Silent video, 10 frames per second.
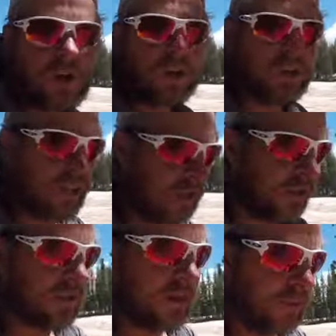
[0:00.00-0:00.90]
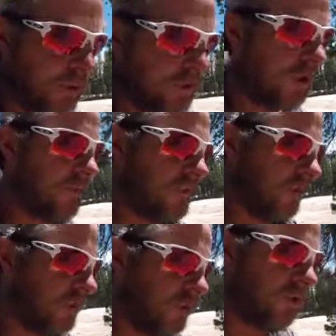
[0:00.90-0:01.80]
it a town because they had a post office and a
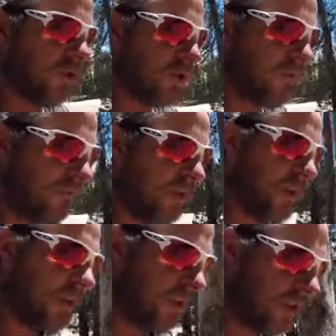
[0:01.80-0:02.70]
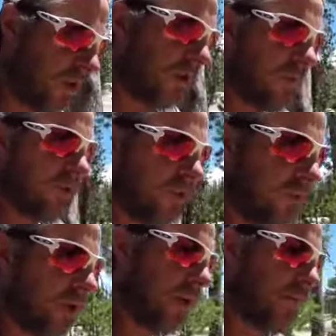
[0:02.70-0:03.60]
store. Got our
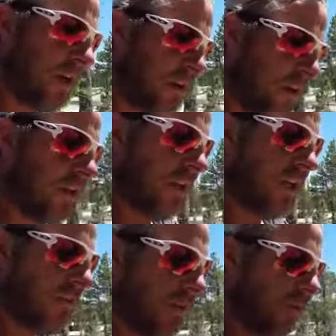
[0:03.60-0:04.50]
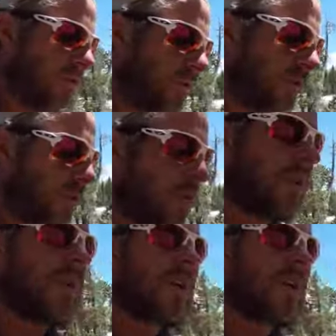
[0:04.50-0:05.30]
resupply packs a little heavy with food,